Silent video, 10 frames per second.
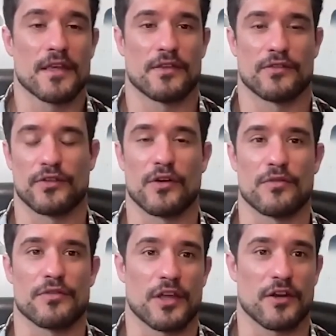So
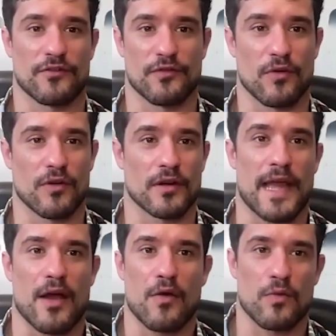therefore,
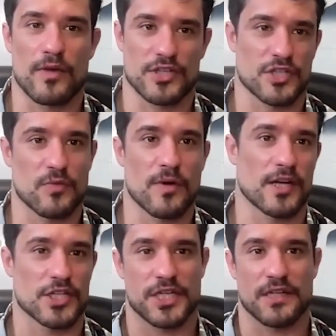how
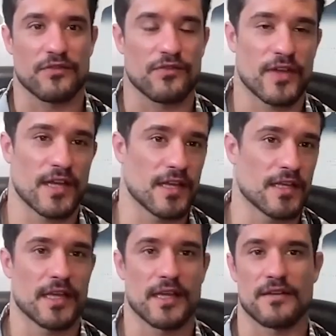wishy-washy and
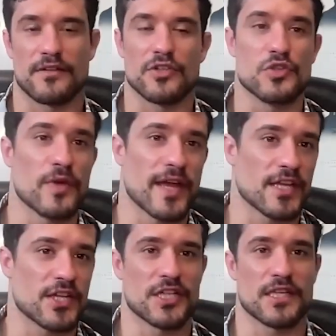vague and new
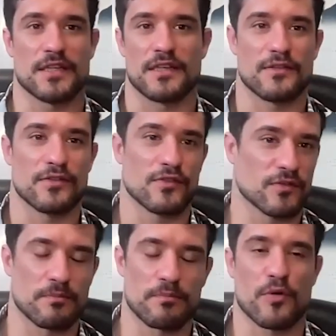agey and
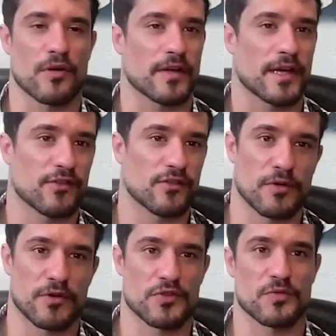borderline
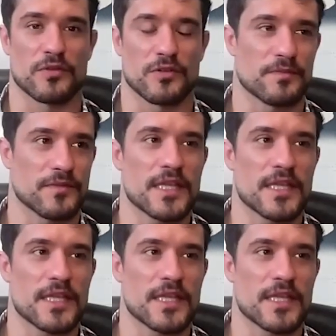spiritual,